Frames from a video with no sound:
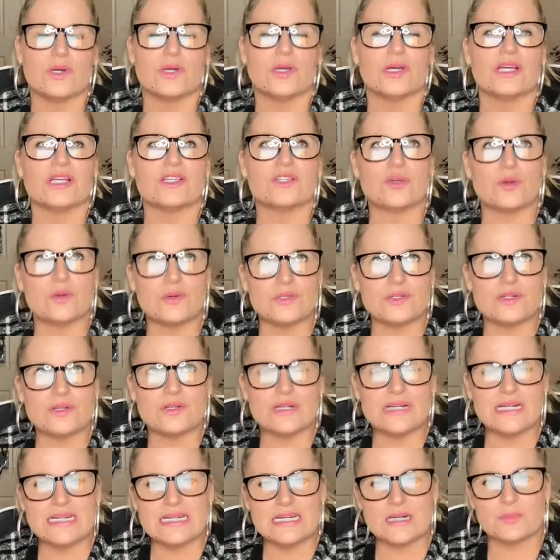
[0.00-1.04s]
it's always a good
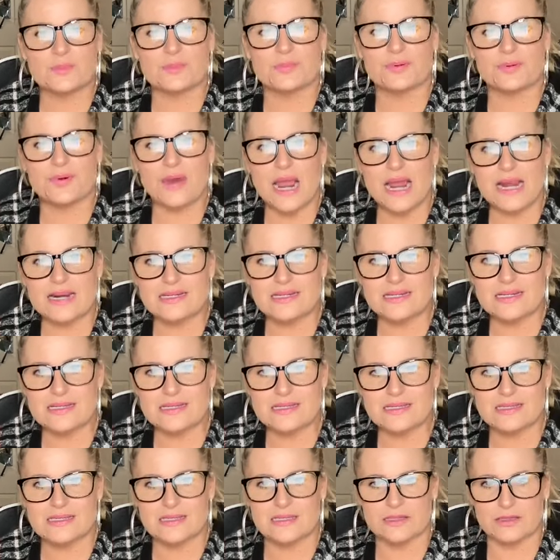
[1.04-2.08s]
idea to practice
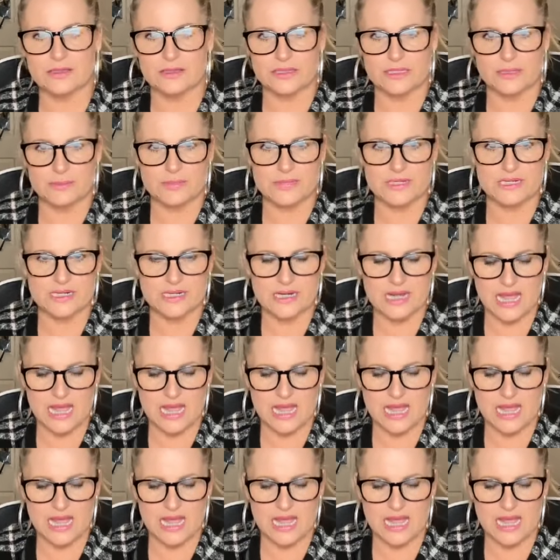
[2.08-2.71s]
to limit